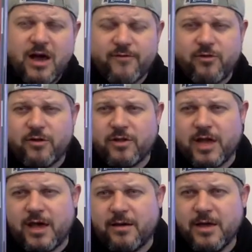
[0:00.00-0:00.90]
I've
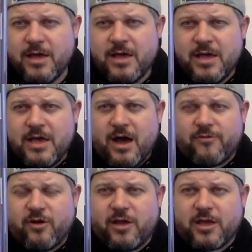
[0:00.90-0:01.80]

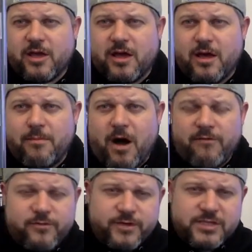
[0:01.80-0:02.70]
got like a
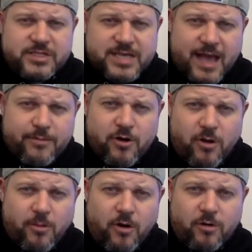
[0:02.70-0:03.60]
Marvel versus
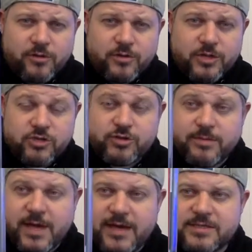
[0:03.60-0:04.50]
Capcom on the
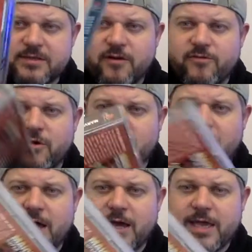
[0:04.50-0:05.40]
Dreamcast. I've got
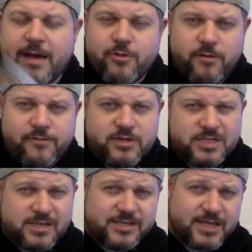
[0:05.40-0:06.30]
Capcom
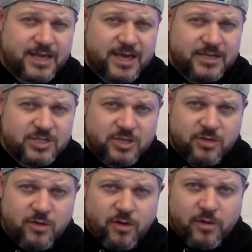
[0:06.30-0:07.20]
versus
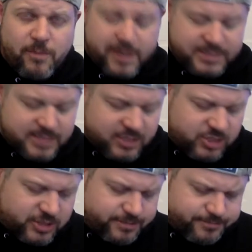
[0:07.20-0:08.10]
SNK2 on the
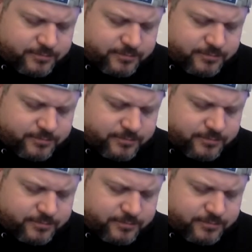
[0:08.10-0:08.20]
PlayStation.